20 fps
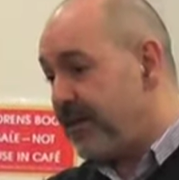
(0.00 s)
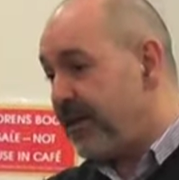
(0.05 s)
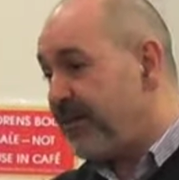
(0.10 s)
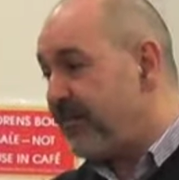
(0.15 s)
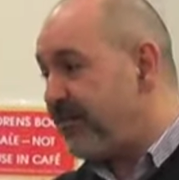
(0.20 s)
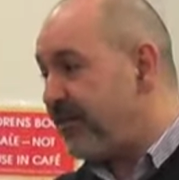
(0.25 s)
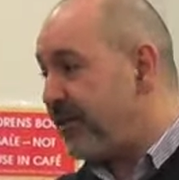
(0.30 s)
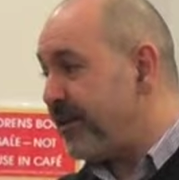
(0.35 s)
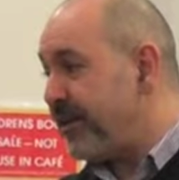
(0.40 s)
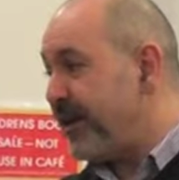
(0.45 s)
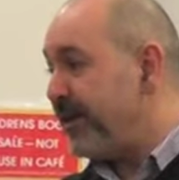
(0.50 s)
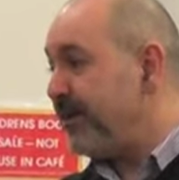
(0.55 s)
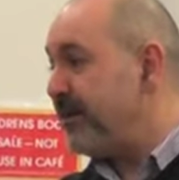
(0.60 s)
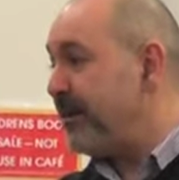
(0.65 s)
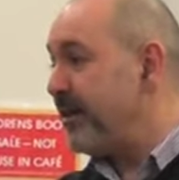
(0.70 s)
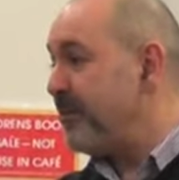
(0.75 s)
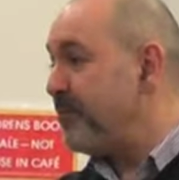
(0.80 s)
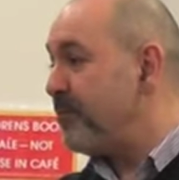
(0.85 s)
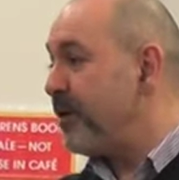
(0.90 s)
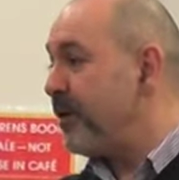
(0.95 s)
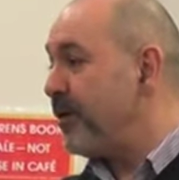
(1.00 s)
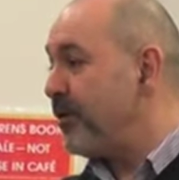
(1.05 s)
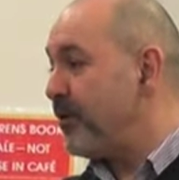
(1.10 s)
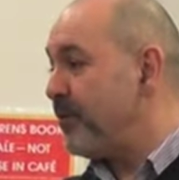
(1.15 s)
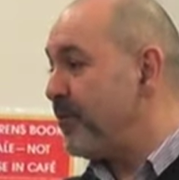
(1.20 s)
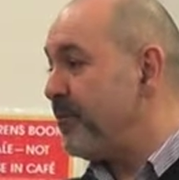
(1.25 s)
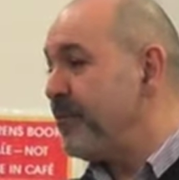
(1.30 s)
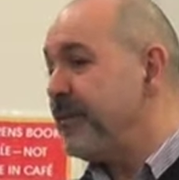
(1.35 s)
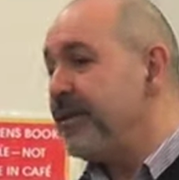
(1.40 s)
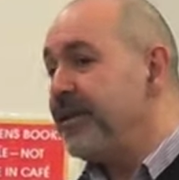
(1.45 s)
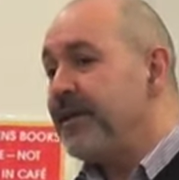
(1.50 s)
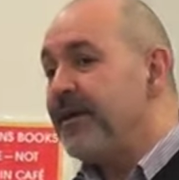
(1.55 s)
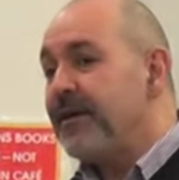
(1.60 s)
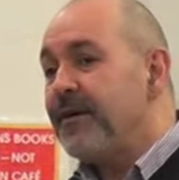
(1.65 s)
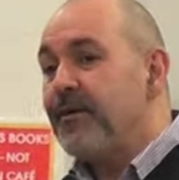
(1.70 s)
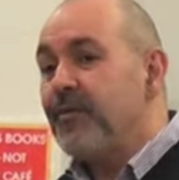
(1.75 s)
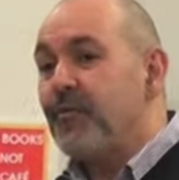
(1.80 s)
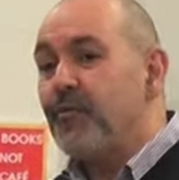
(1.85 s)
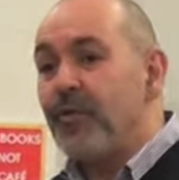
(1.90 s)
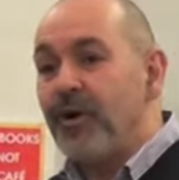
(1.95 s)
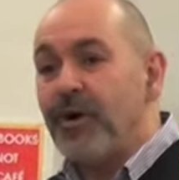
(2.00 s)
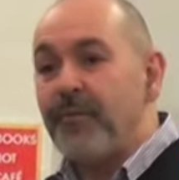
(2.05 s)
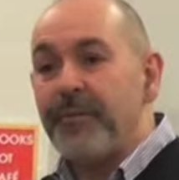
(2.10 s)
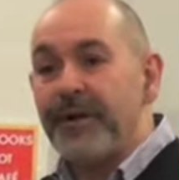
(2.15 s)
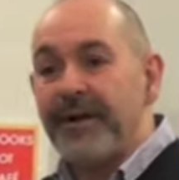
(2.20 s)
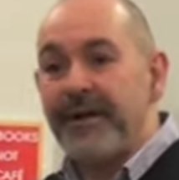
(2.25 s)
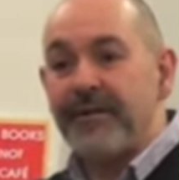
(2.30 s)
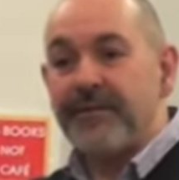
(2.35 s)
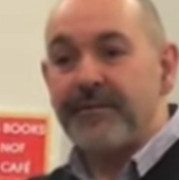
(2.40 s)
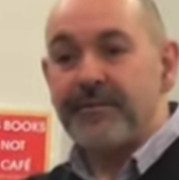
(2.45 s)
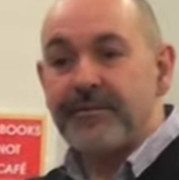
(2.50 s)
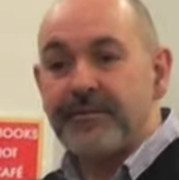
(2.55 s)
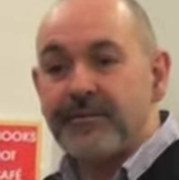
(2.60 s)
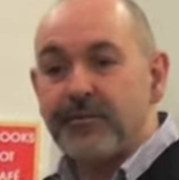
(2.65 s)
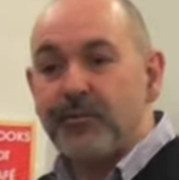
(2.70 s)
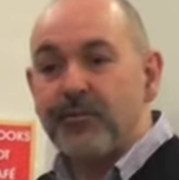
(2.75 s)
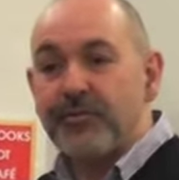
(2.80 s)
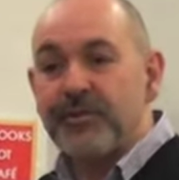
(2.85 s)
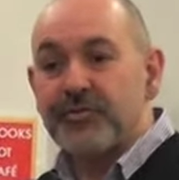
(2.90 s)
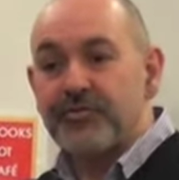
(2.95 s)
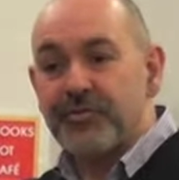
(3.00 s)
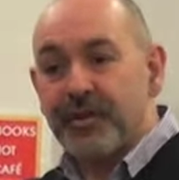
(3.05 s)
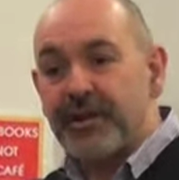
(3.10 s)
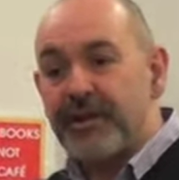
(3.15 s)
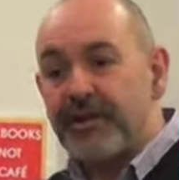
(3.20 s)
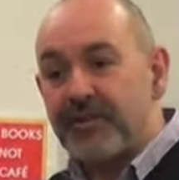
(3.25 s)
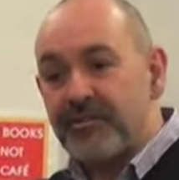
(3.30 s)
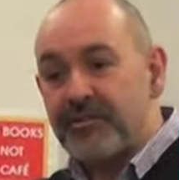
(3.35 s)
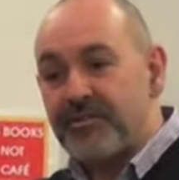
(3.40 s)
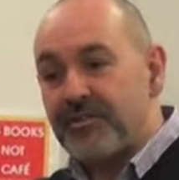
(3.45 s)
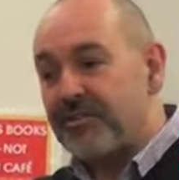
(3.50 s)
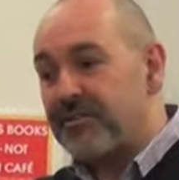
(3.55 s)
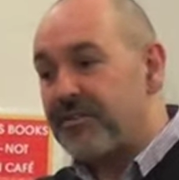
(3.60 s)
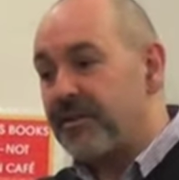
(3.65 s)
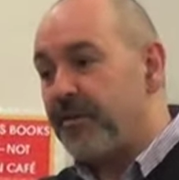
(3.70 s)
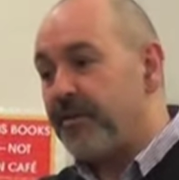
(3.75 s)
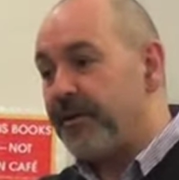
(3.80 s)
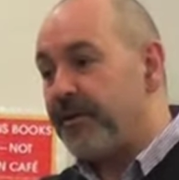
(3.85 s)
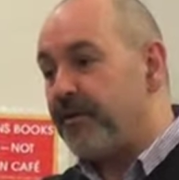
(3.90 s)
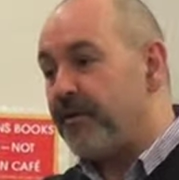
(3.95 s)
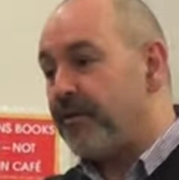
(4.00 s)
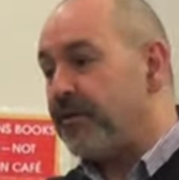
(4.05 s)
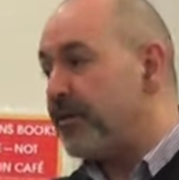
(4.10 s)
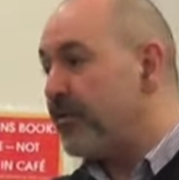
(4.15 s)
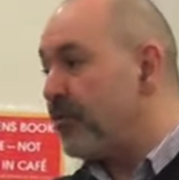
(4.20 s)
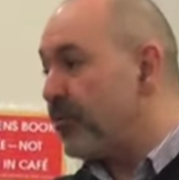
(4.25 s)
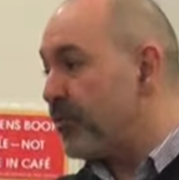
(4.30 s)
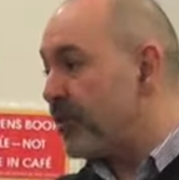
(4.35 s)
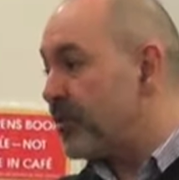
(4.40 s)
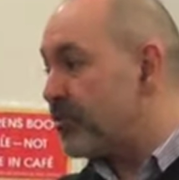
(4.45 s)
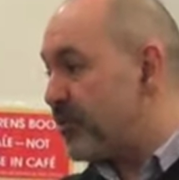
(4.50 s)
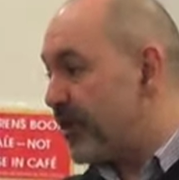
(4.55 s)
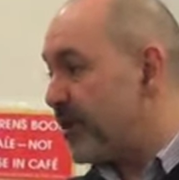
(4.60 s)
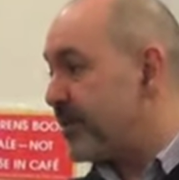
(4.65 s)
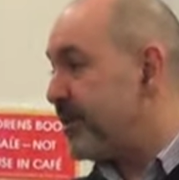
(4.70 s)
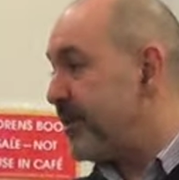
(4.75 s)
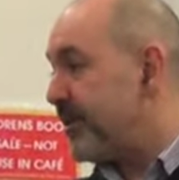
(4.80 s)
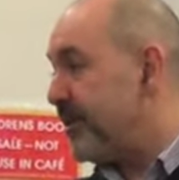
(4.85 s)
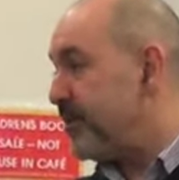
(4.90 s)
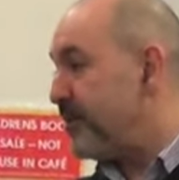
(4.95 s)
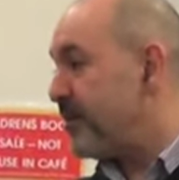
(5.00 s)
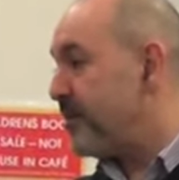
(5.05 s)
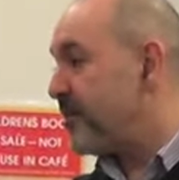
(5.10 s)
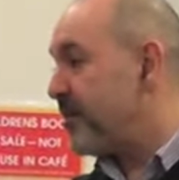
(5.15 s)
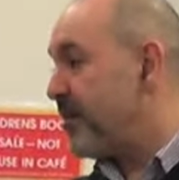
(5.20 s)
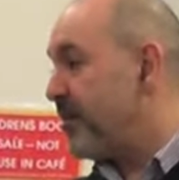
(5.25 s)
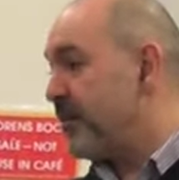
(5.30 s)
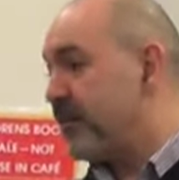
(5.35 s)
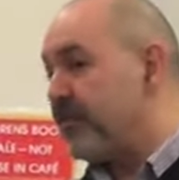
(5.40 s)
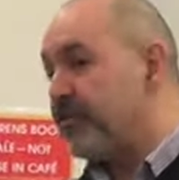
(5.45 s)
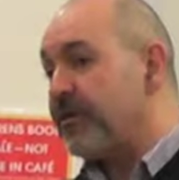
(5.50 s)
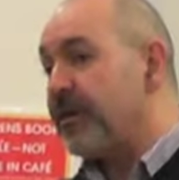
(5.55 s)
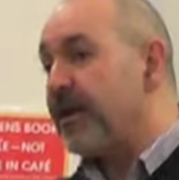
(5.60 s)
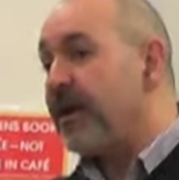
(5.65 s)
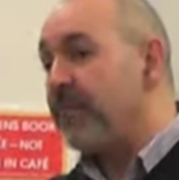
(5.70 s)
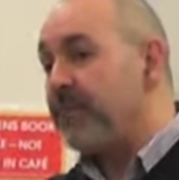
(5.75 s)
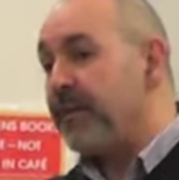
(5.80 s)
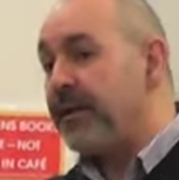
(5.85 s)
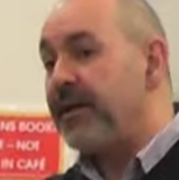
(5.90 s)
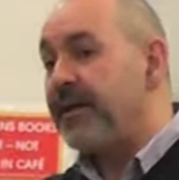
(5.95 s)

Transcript: effing Henley in Blue, what about all the drug use that's going on and all the drug dealing that's going on up